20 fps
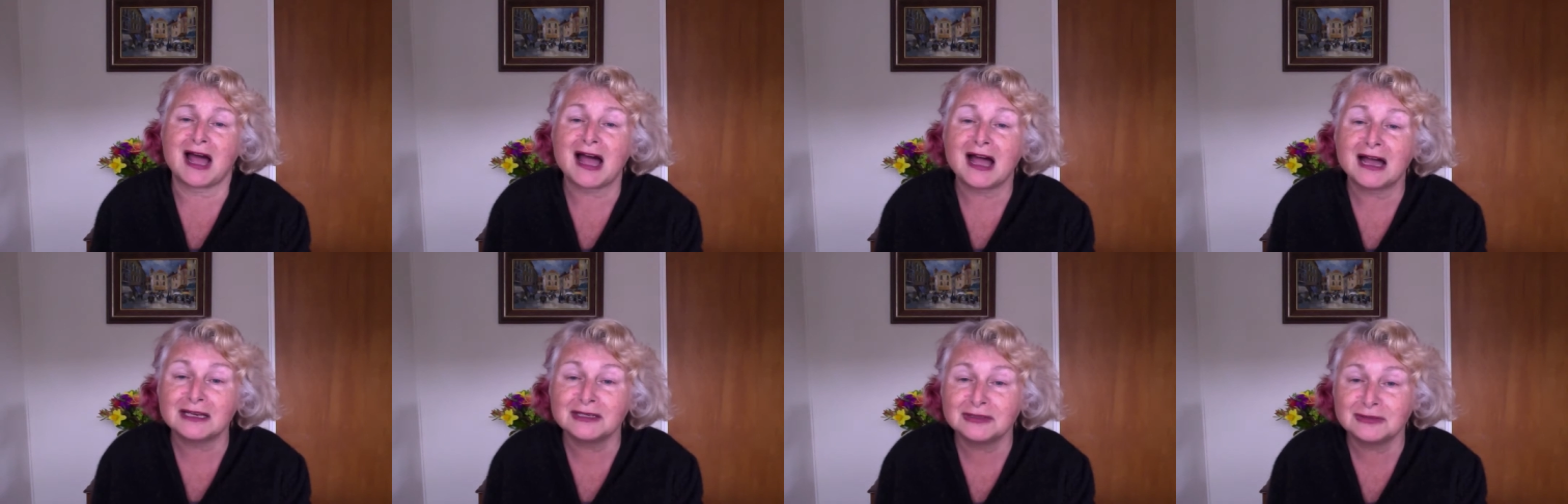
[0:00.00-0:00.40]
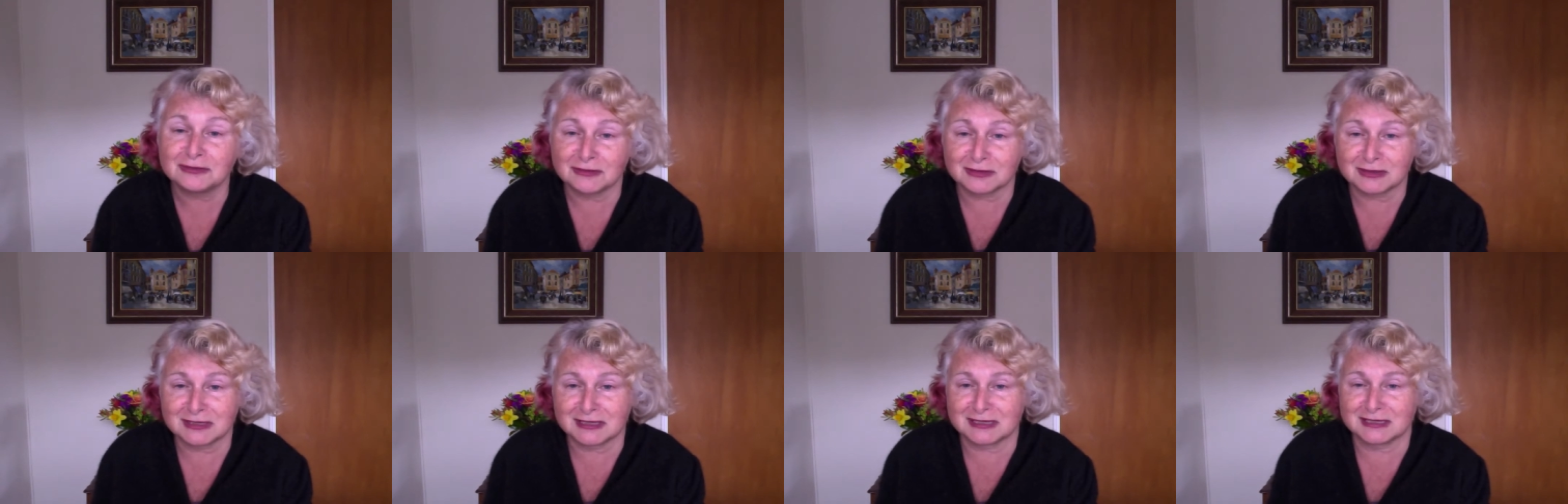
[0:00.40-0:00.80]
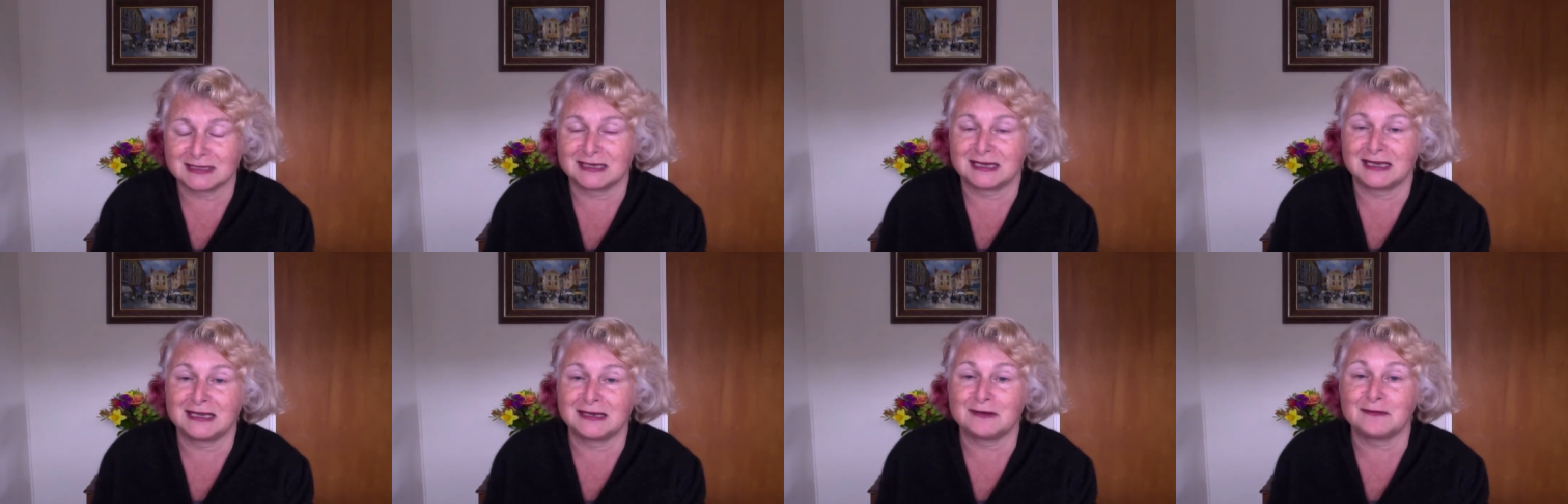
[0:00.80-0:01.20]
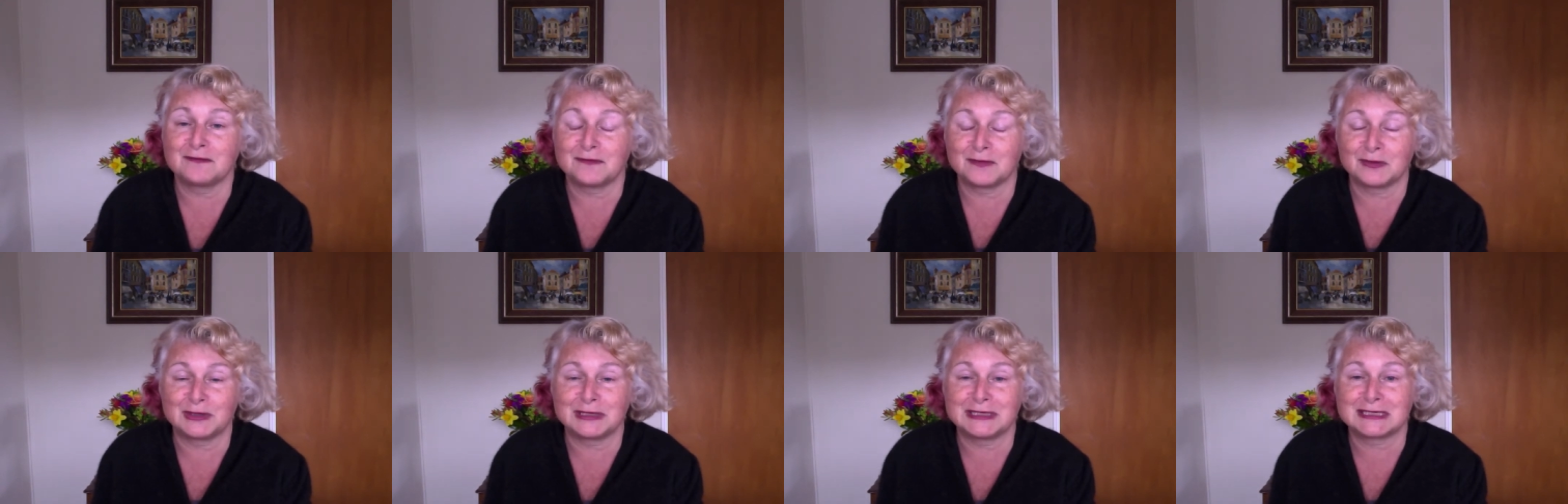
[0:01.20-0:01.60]
hundreds in a
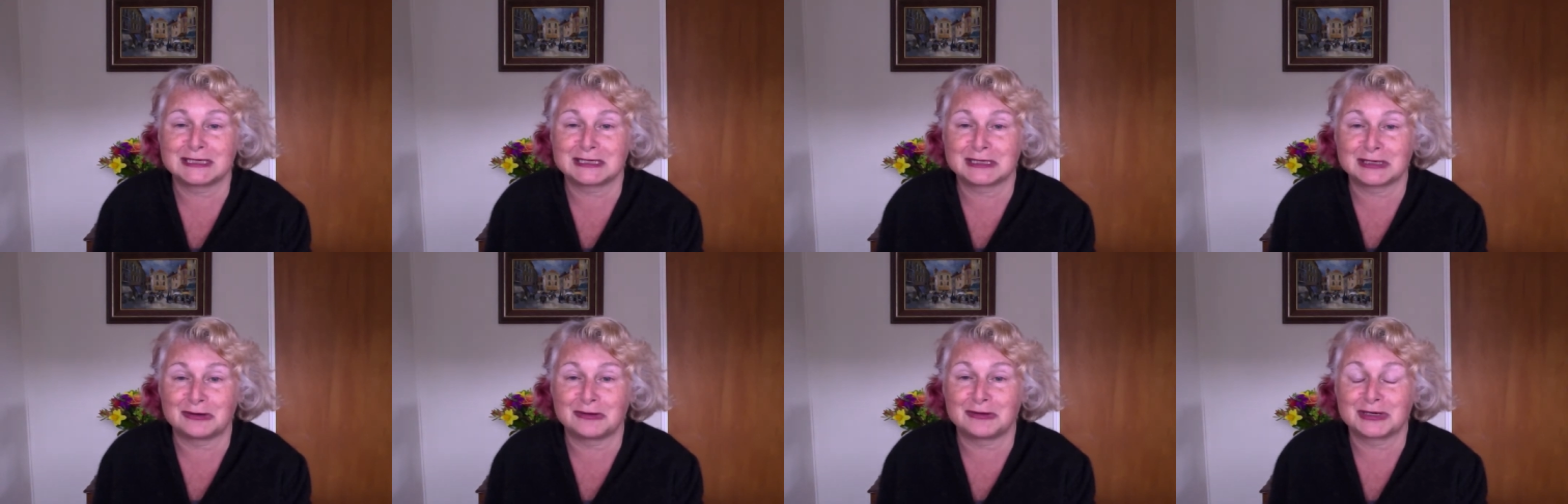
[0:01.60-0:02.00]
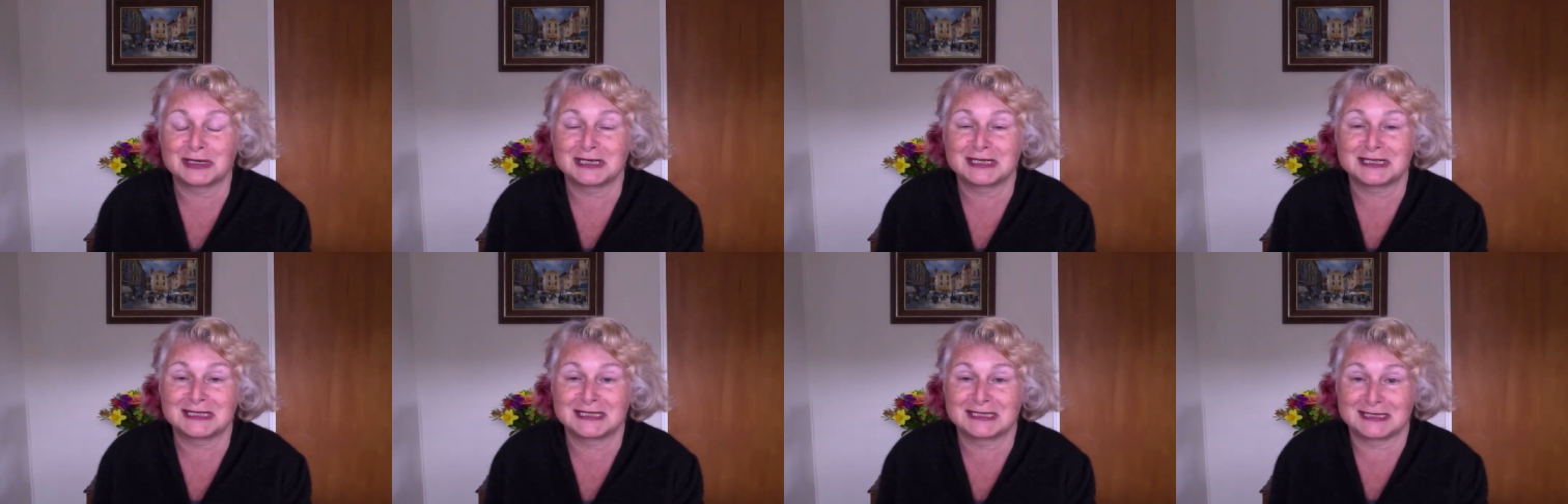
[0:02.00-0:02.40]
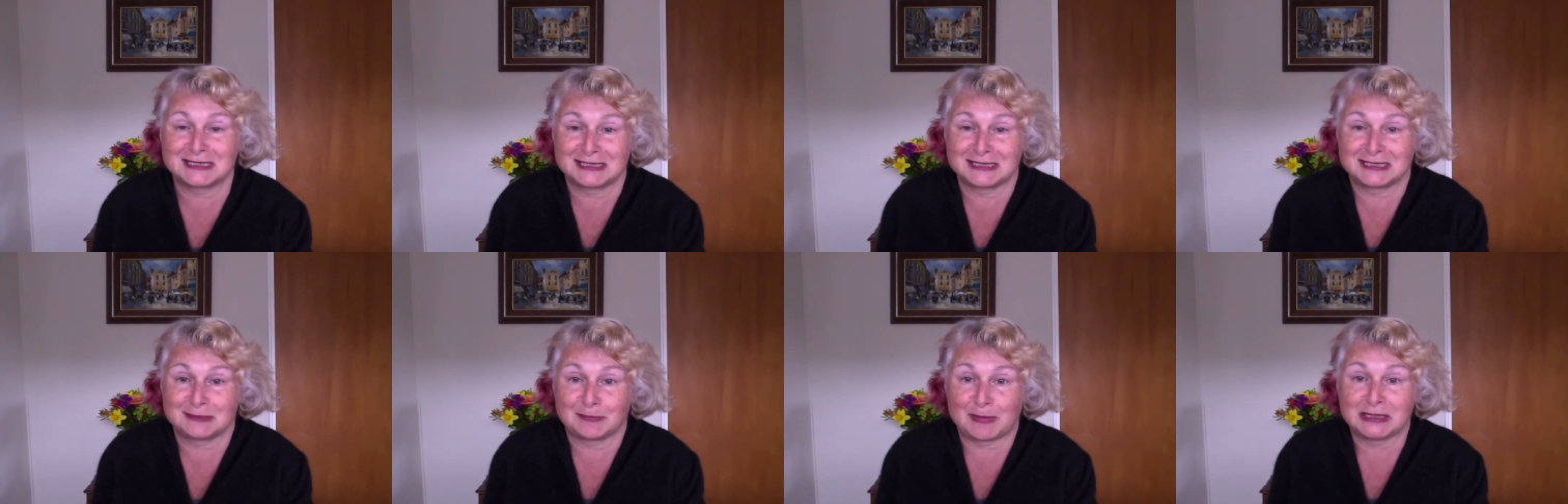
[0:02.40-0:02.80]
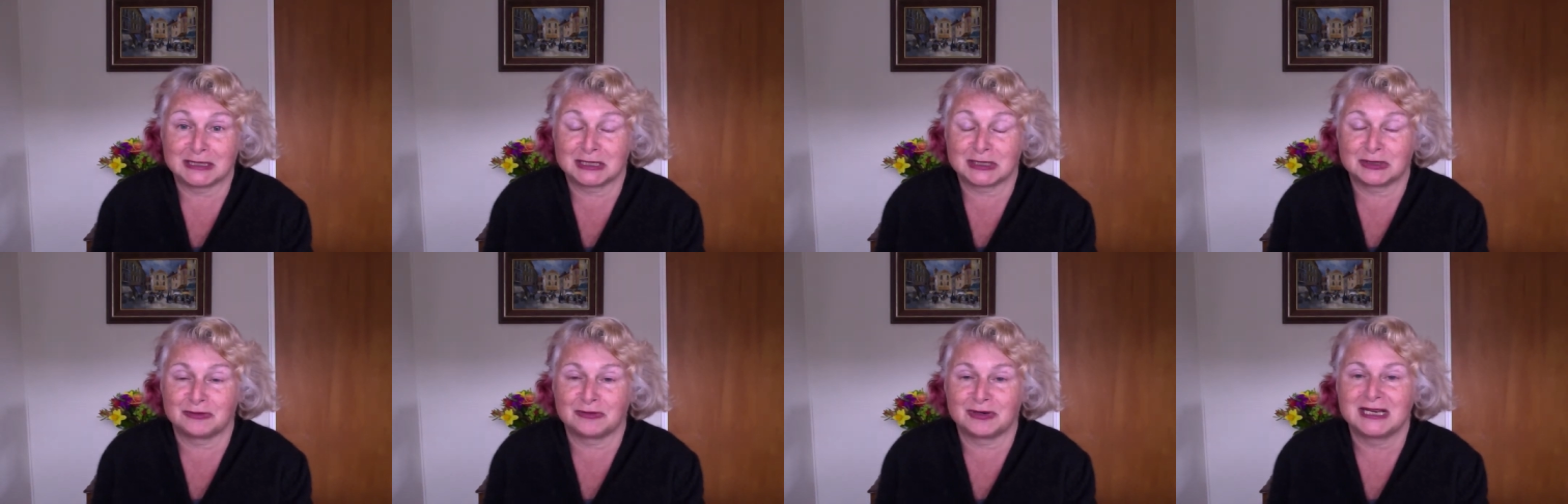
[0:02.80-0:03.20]
fully stocked
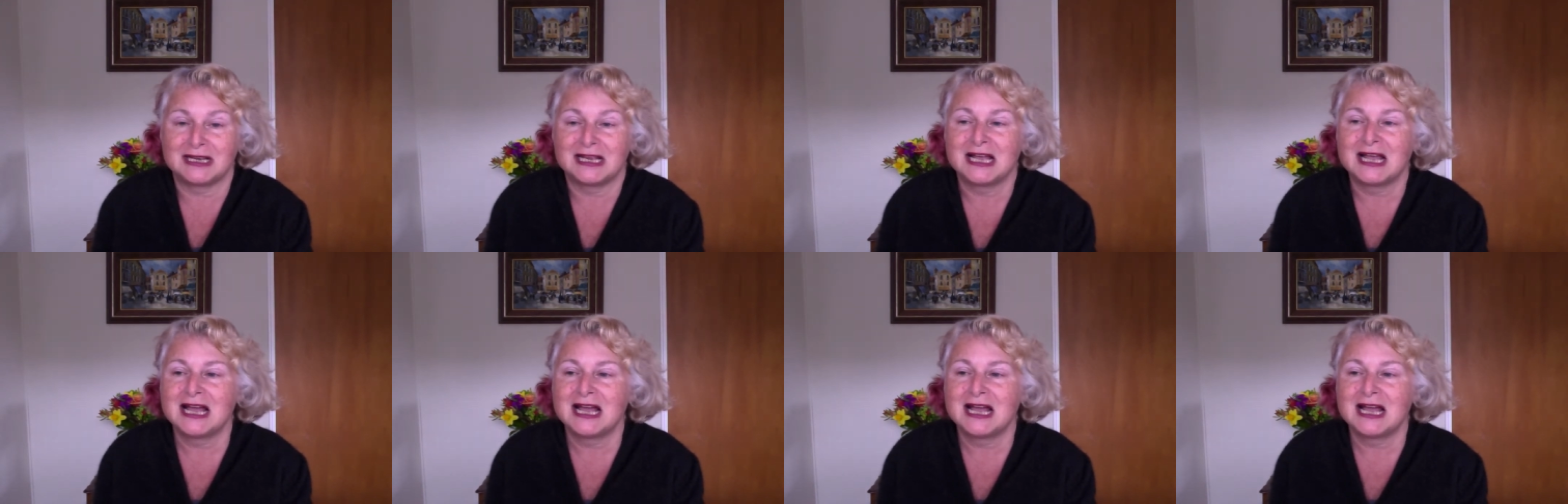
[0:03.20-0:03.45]
dispensary,